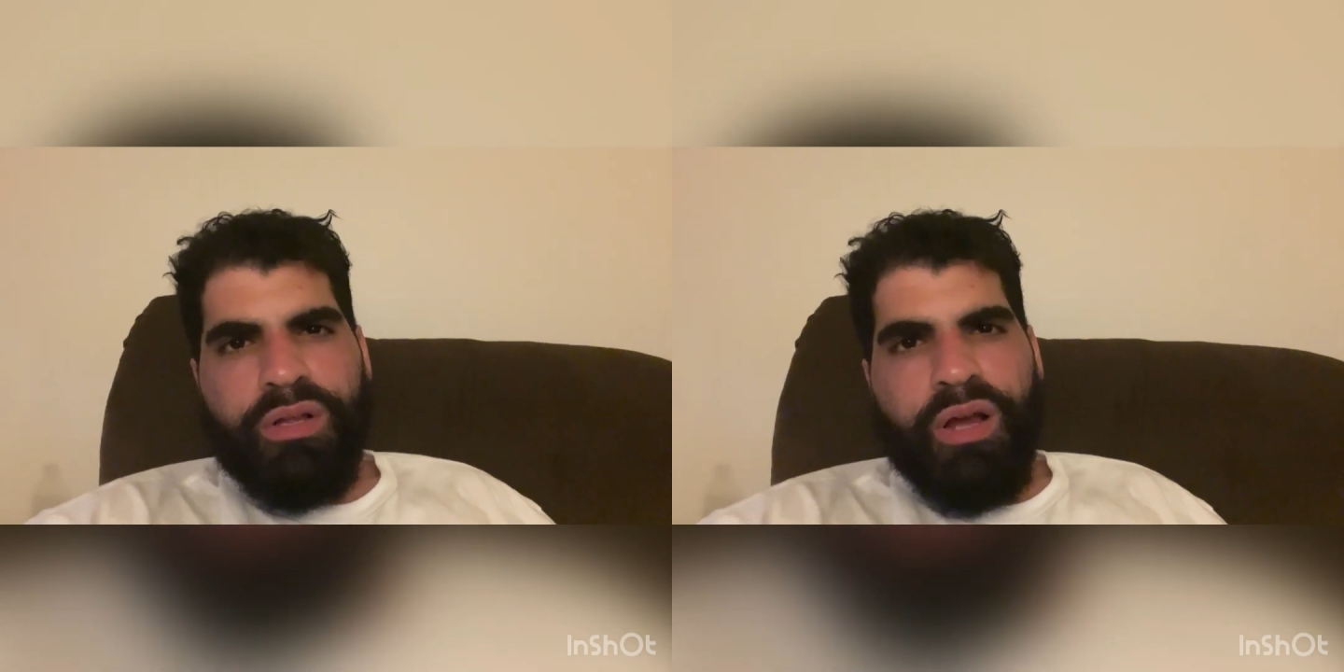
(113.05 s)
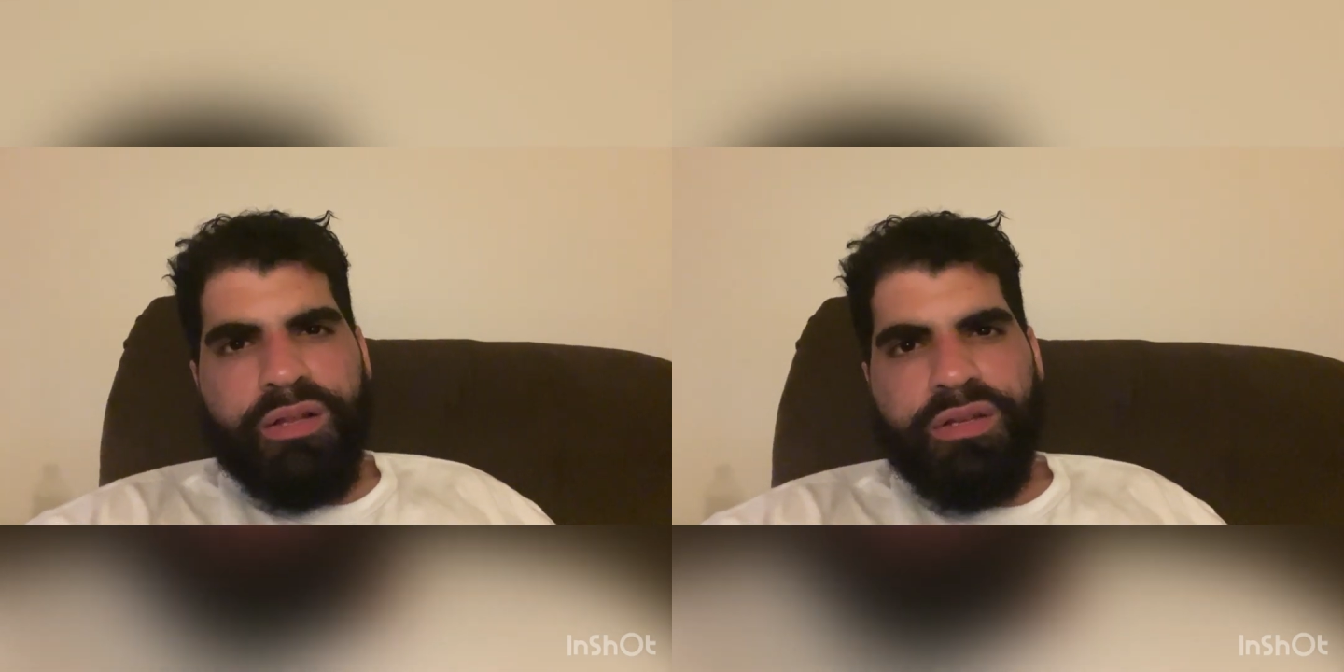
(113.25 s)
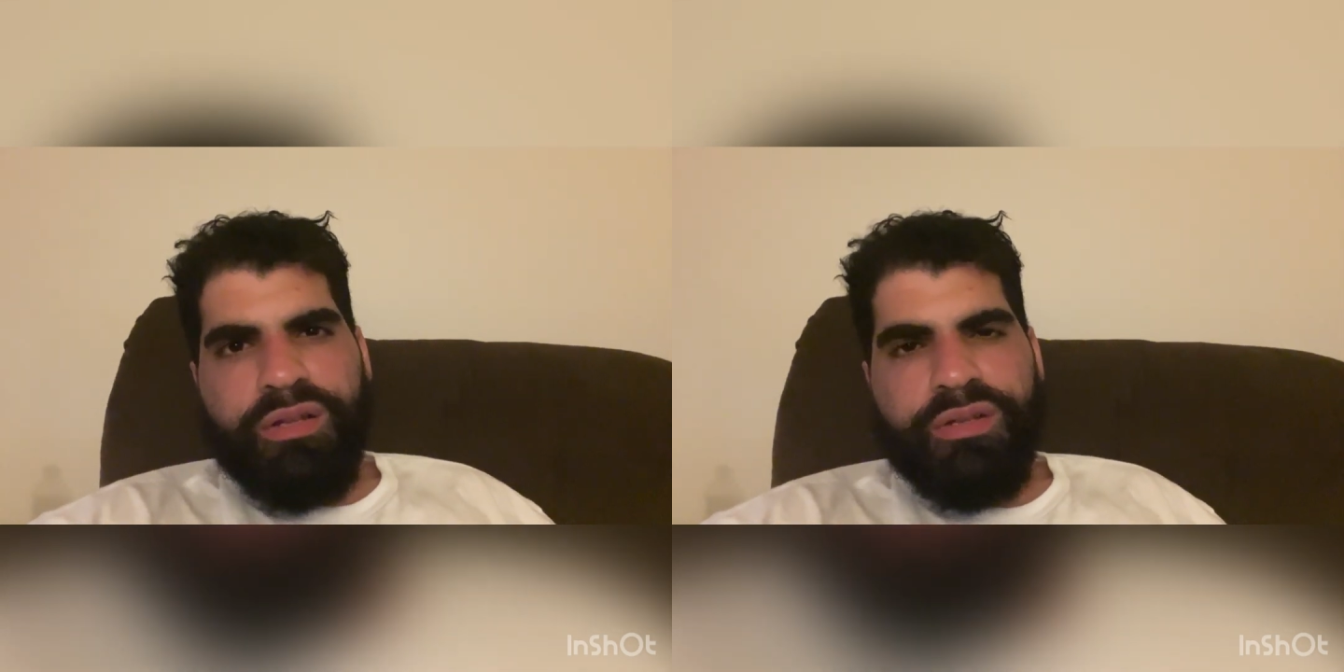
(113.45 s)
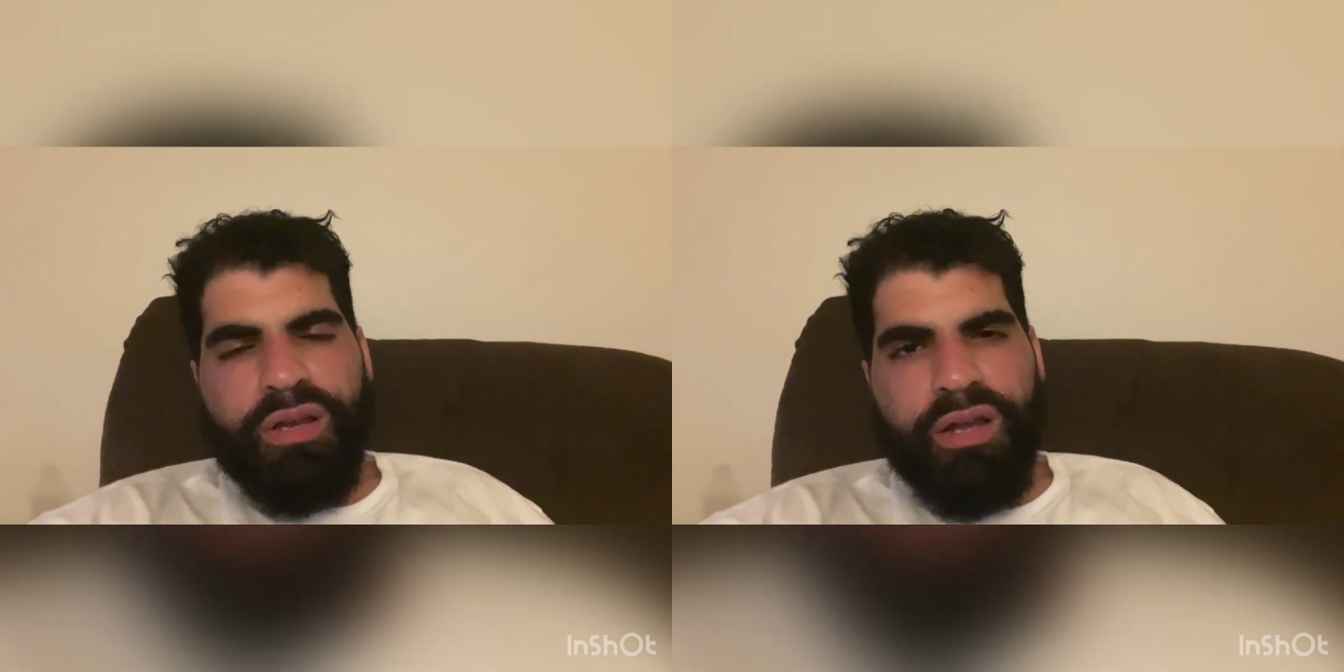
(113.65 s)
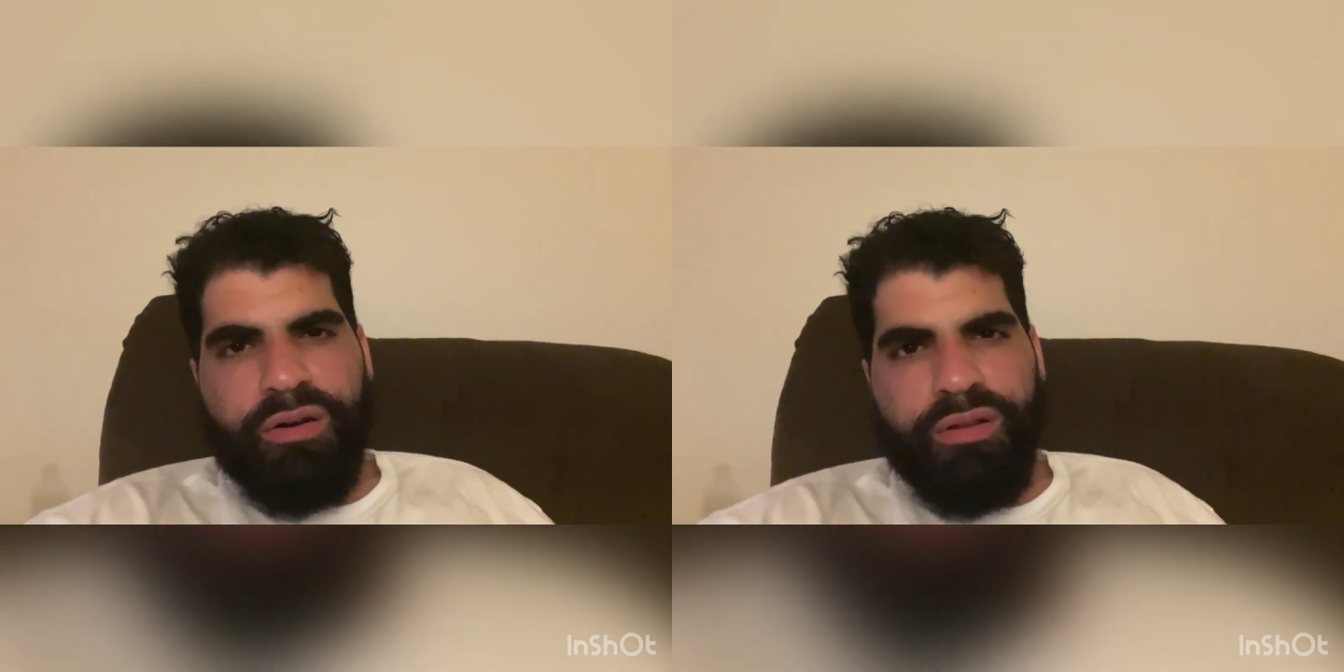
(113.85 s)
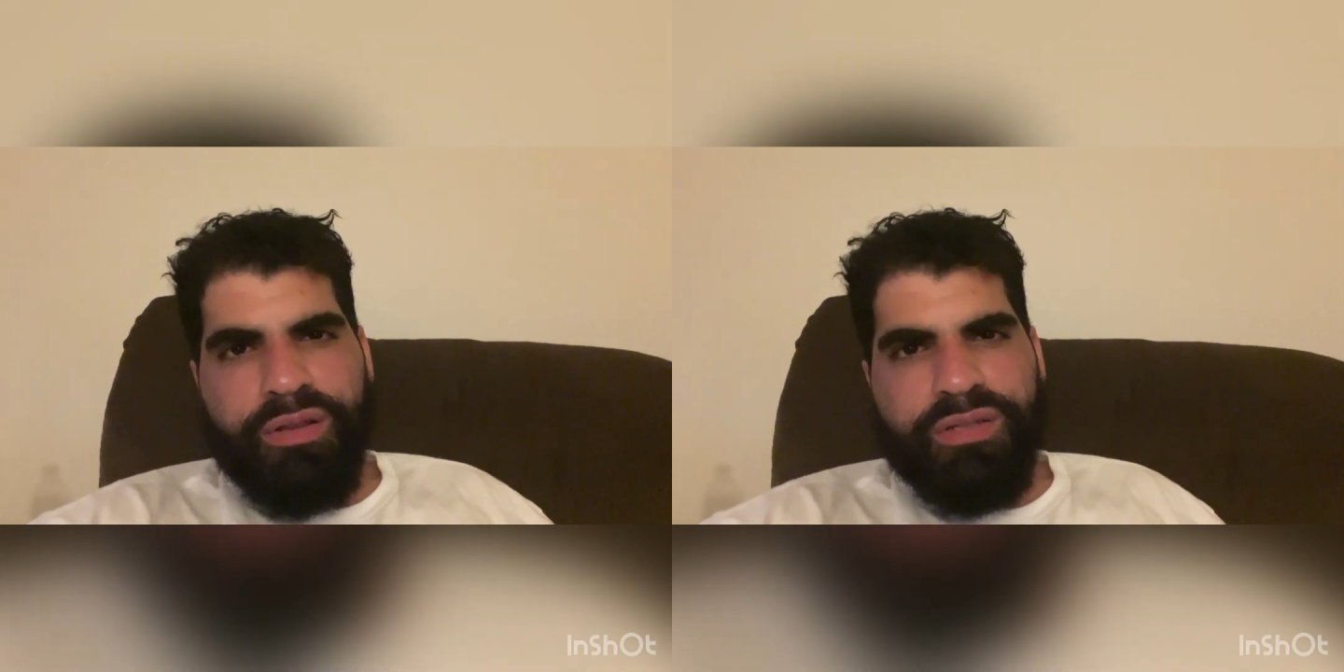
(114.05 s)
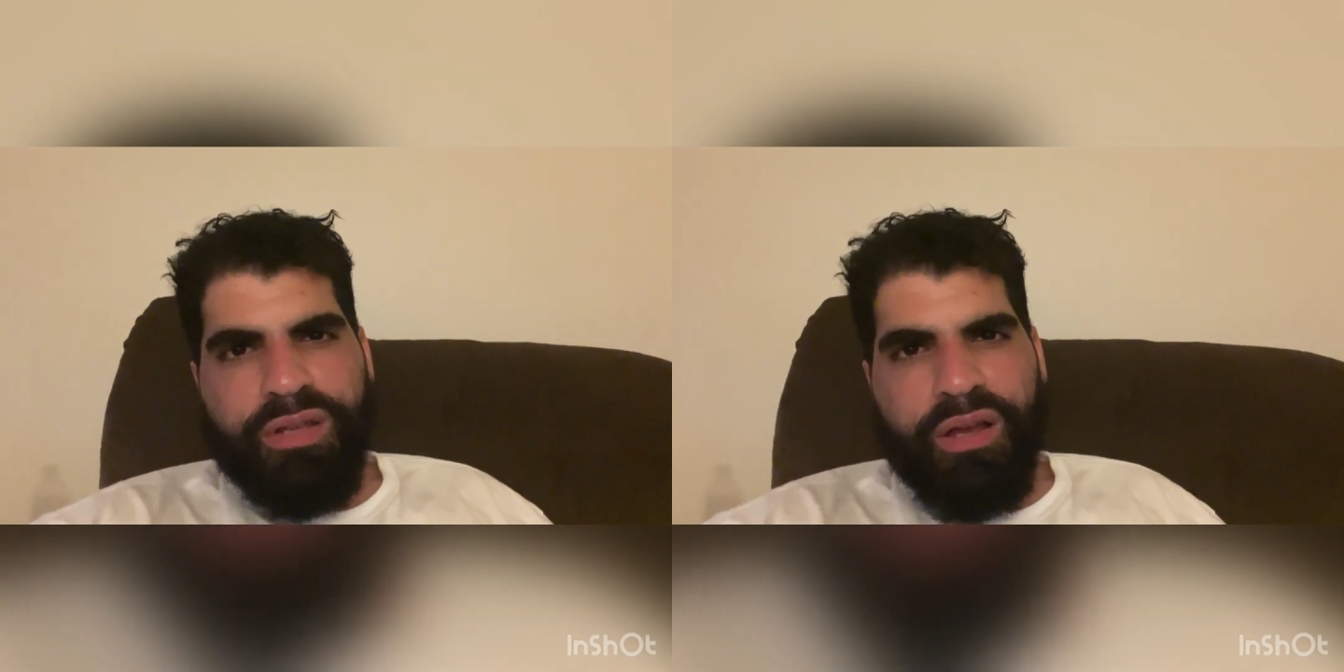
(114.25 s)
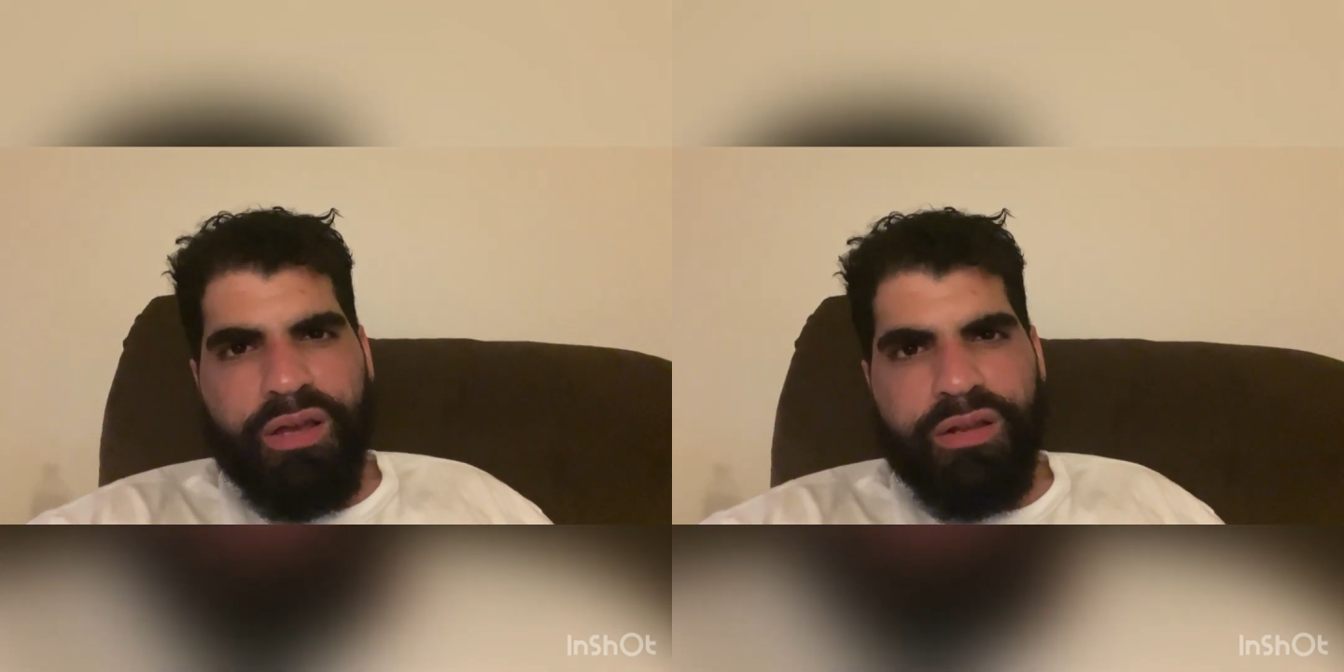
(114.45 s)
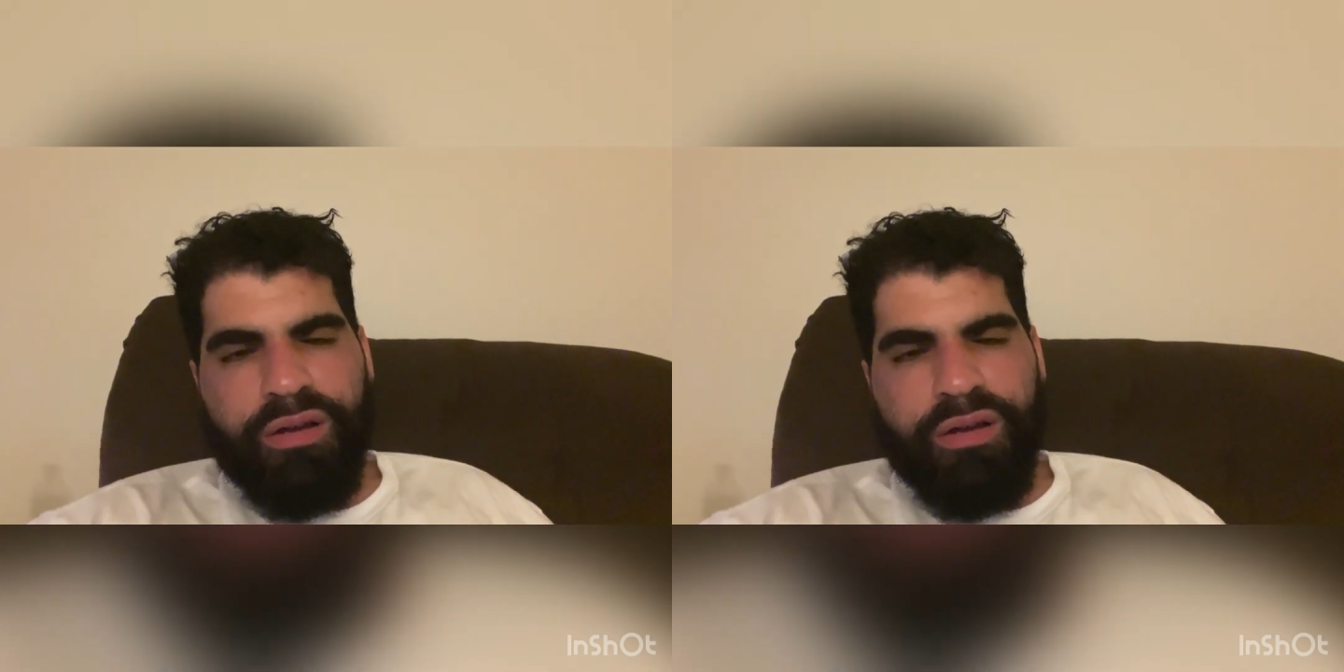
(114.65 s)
I tend to err on the side